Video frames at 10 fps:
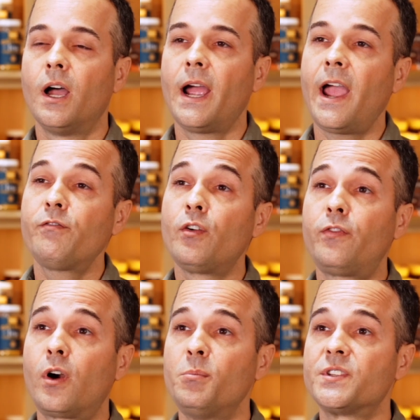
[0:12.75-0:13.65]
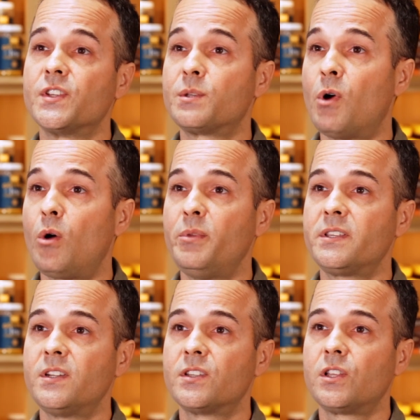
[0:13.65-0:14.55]
Hatfield Farm is a small
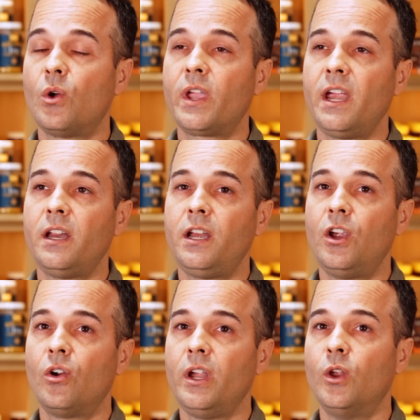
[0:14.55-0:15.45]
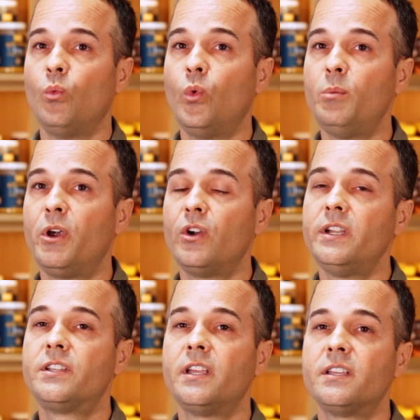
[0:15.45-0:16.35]
business located here in Woodbury,
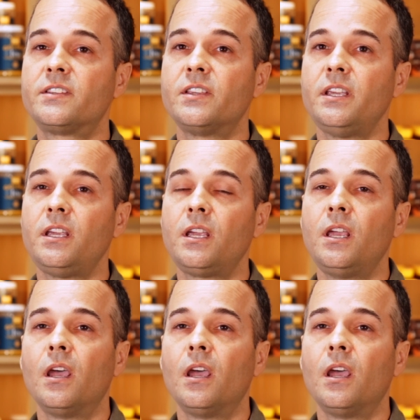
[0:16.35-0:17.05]
Tennessee.